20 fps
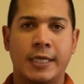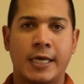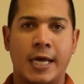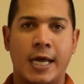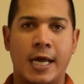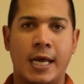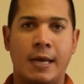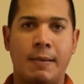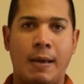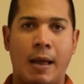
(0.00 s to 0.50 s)

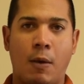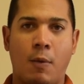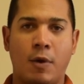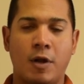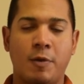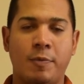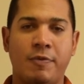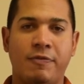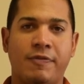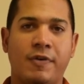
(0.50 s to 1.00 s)
I
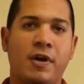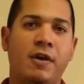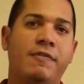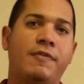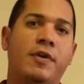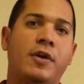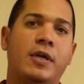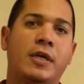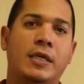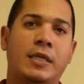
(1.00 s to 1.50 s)
want to be very,
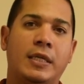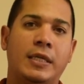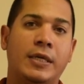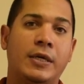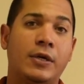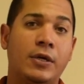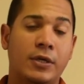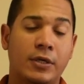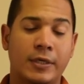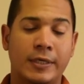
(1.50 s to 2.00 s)
very
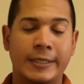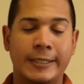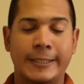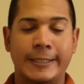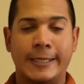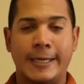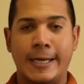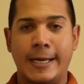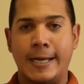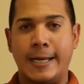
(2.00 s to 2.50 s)
clear
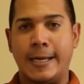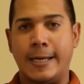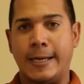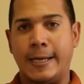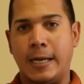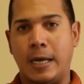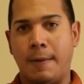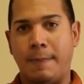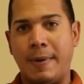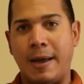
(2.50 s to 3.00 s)

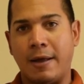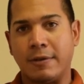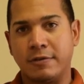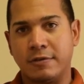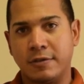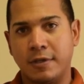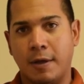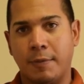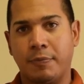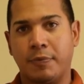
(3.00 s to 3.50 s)
about
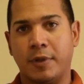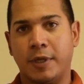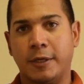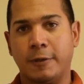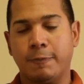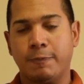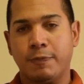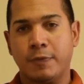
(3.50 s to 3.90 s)
something.